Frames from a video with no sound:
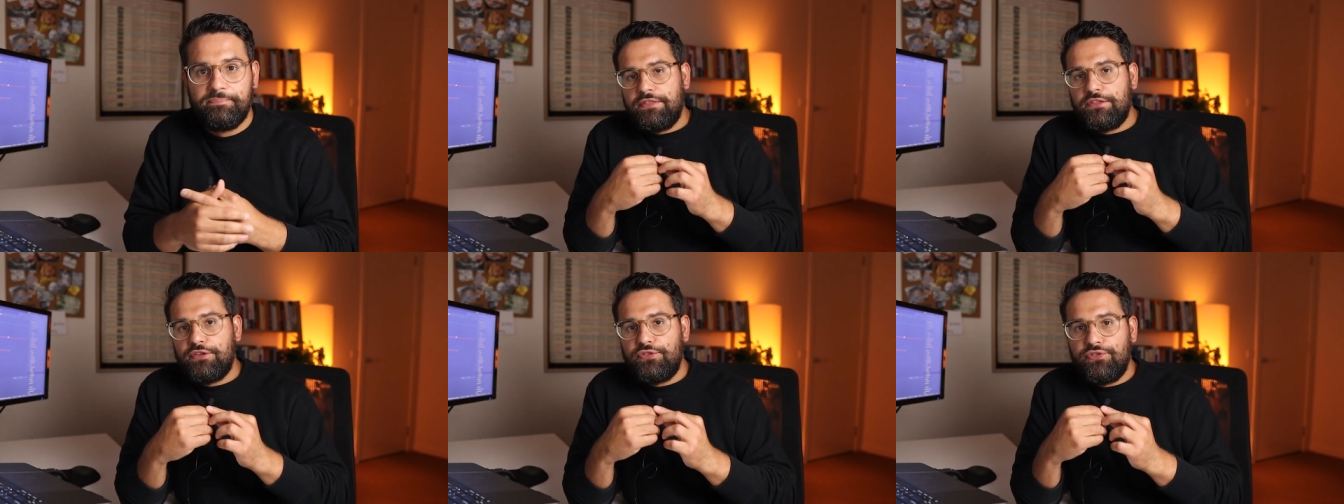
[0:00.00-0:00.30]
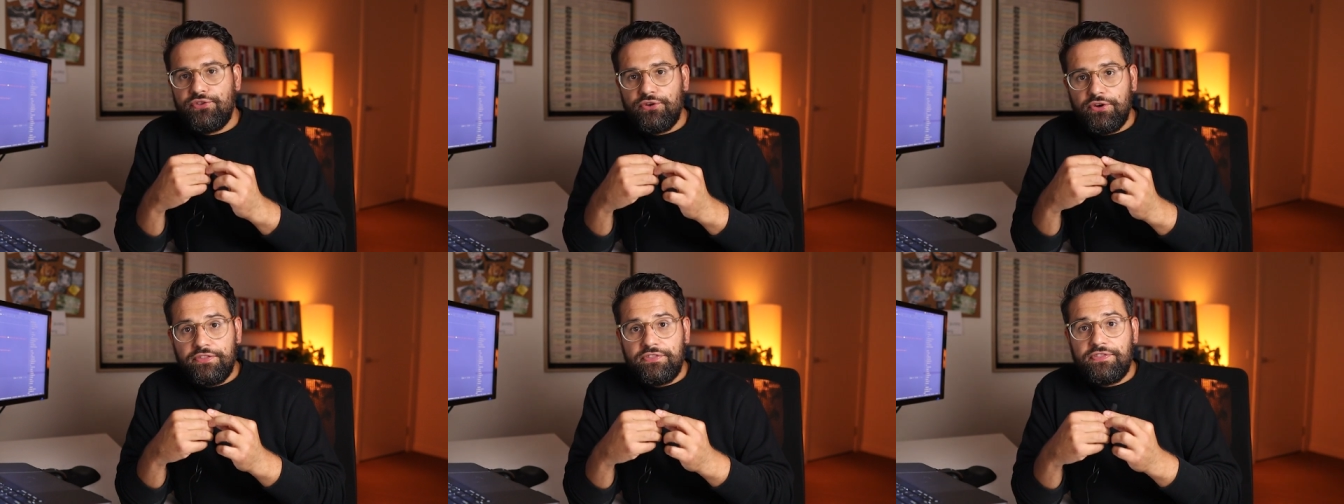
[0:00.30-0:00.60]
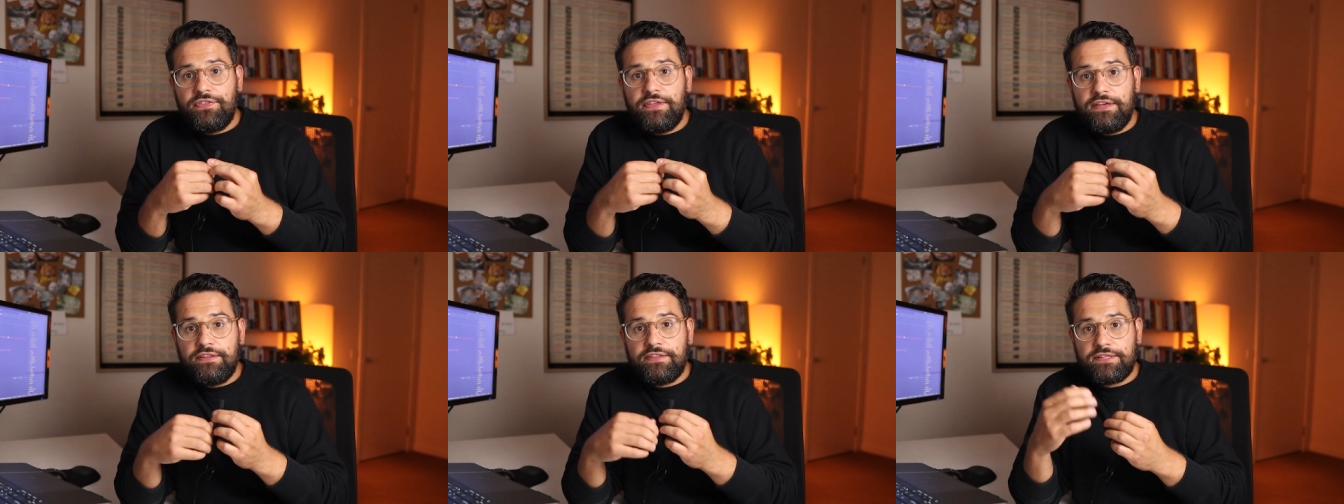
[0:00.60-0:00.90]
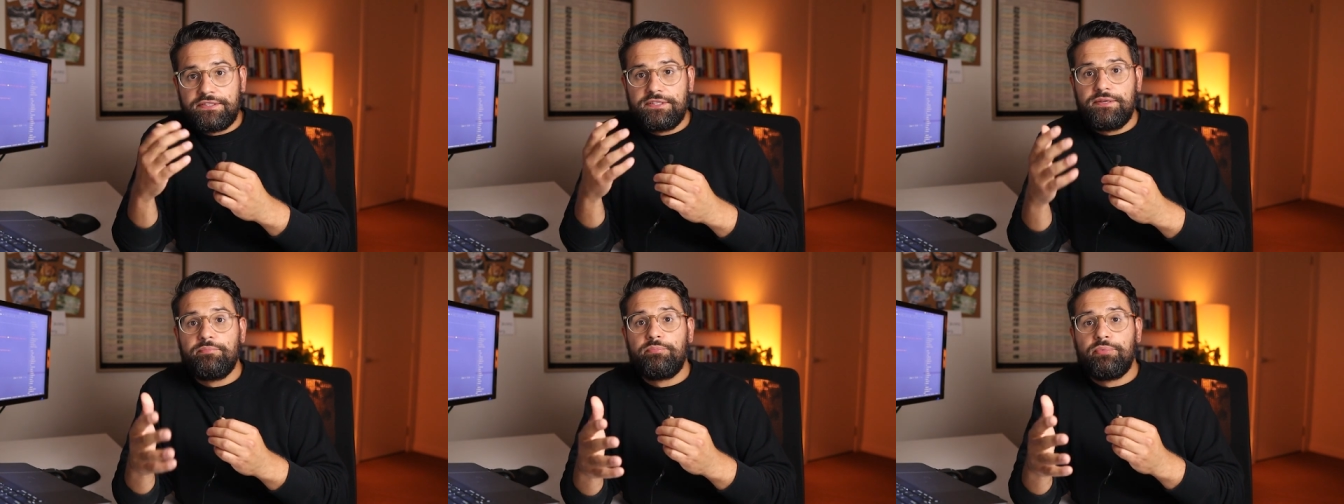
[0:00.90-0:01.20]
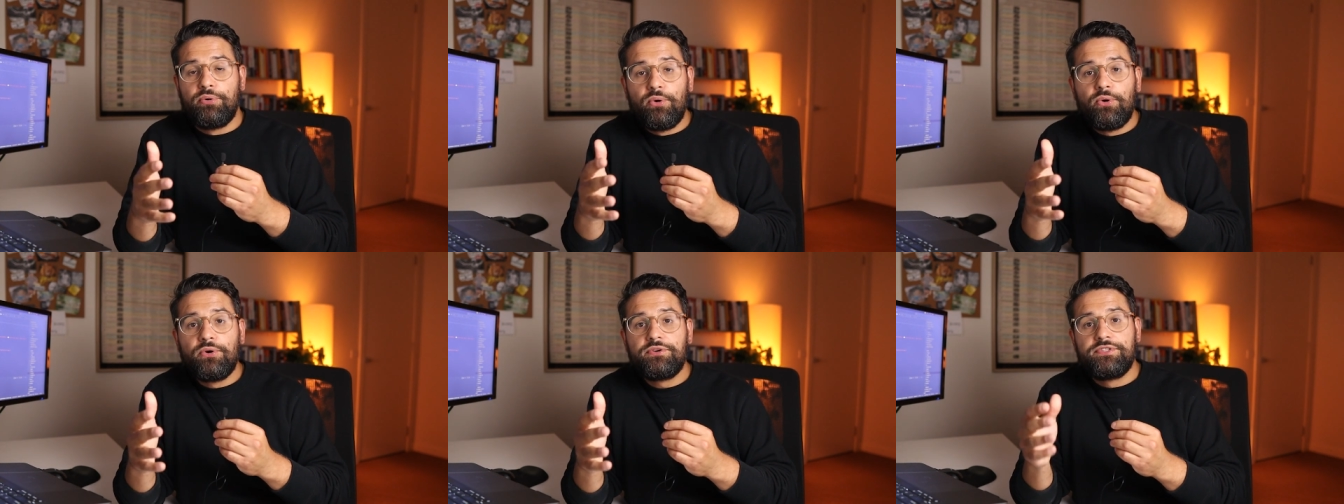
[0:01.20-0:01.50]
And the third thing that's
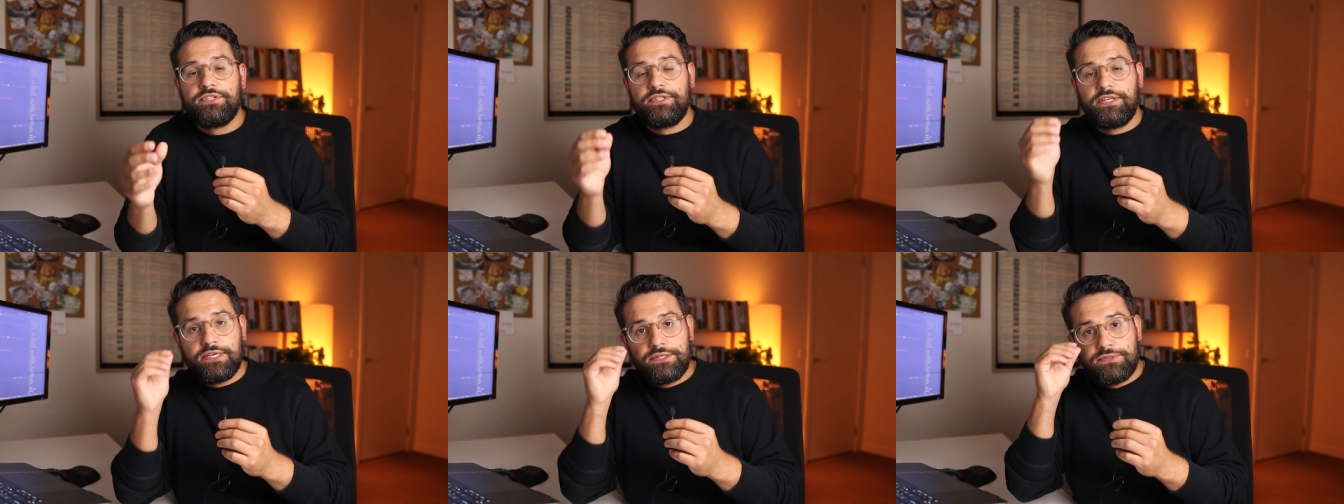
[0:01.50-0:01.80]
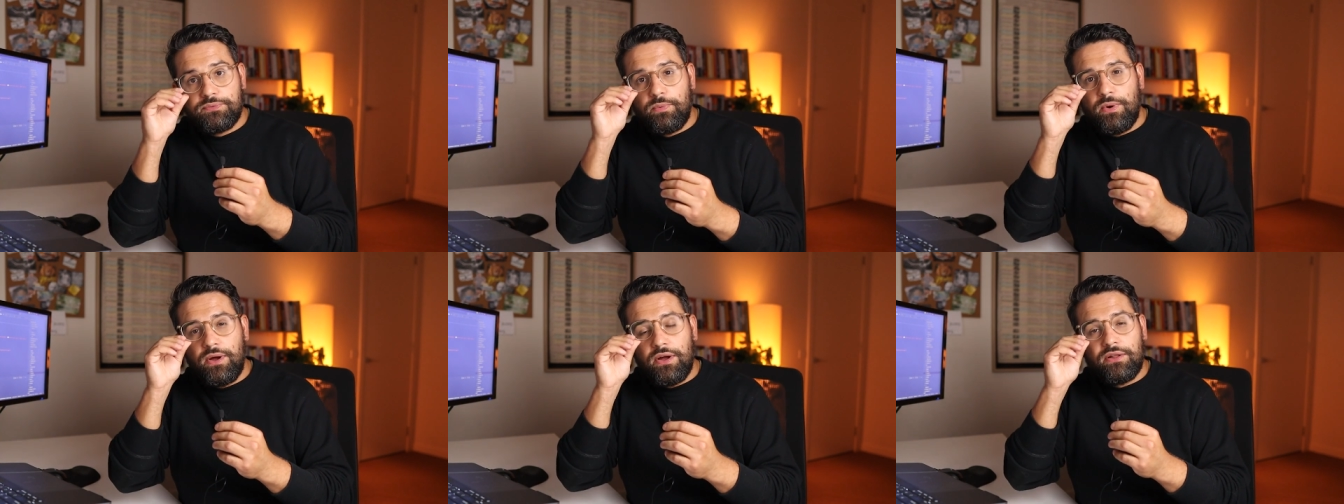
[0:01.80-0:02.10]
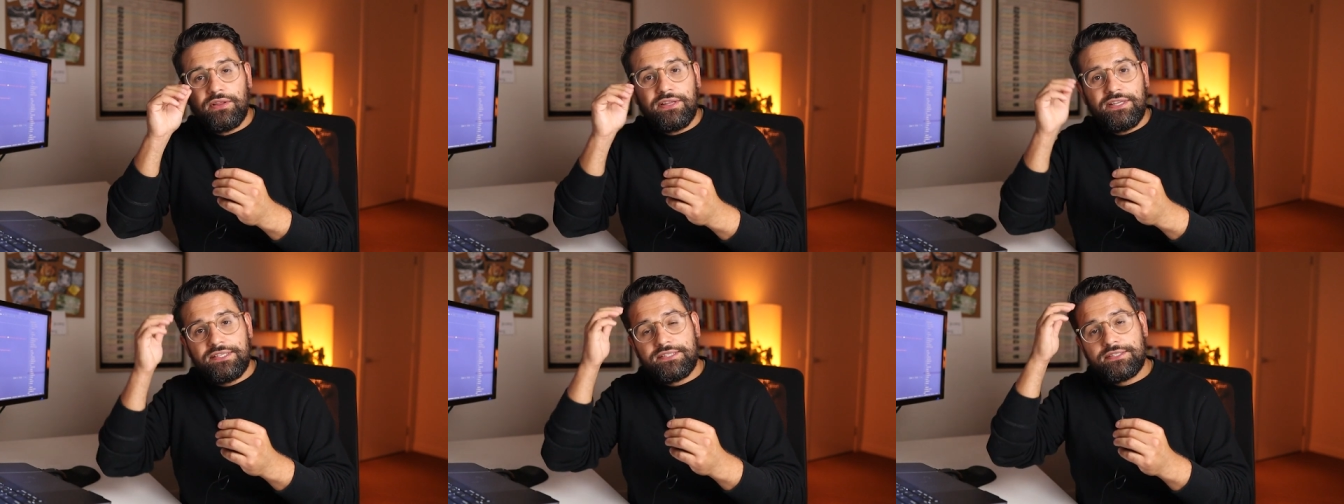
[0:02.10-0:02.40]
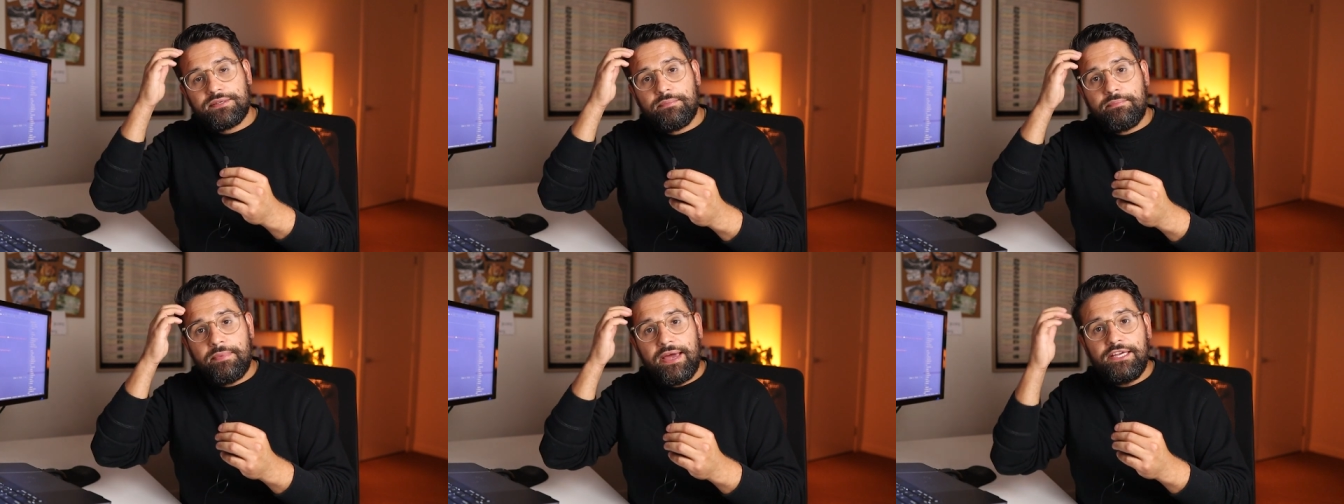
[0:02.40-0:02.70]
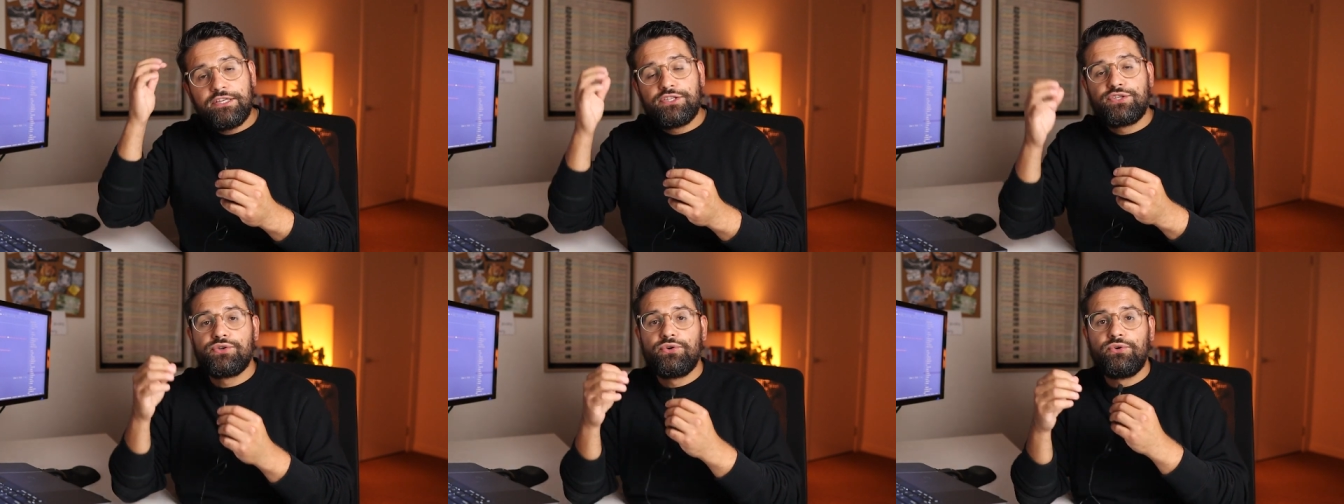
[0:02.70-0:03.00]
important as well is to
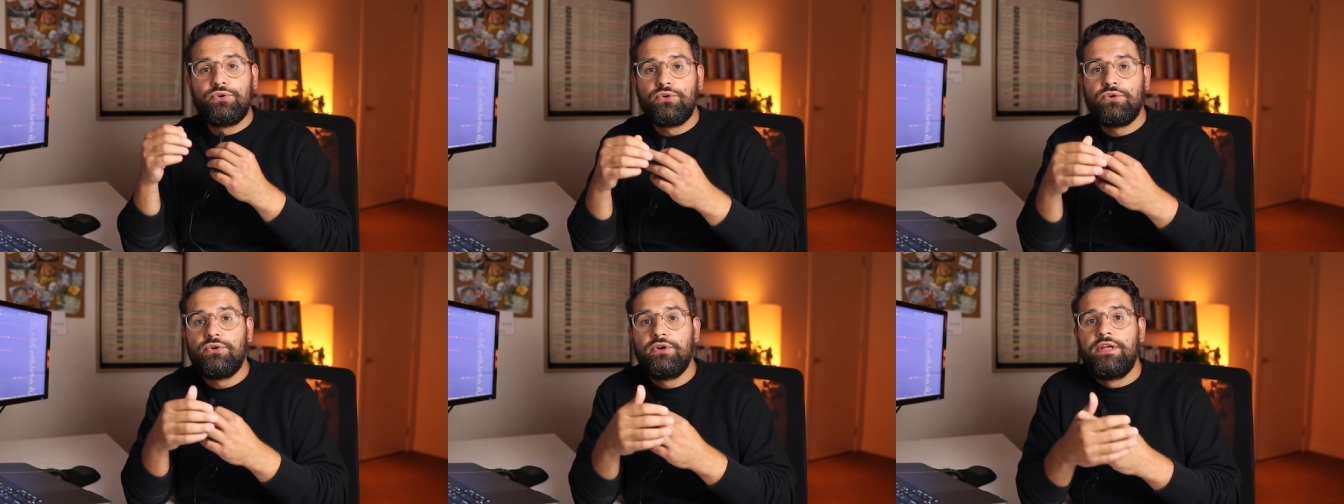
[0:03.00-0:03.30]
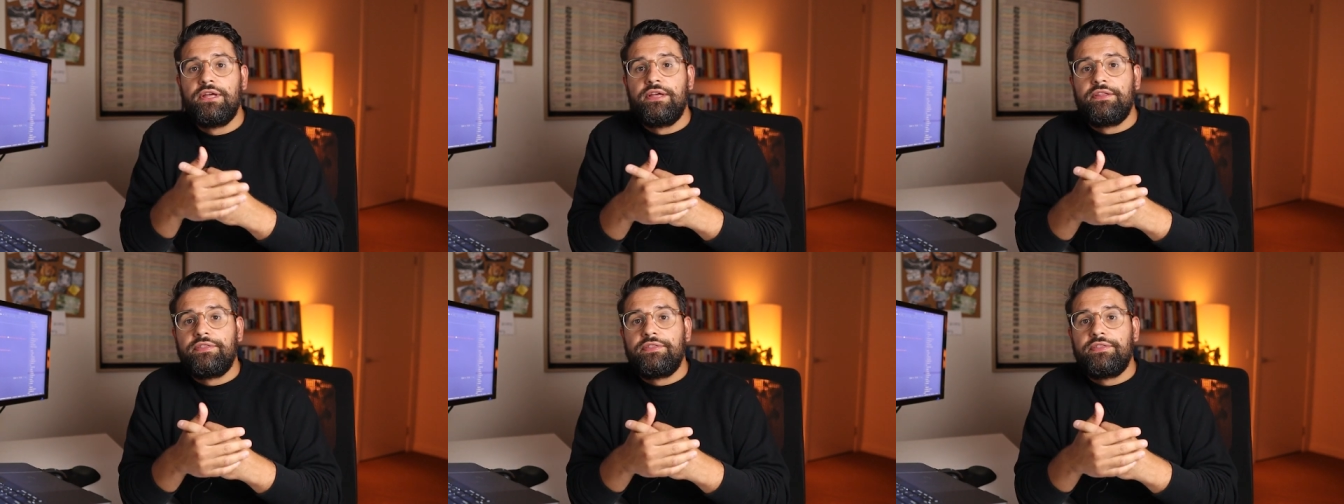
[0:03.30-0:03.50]
make sure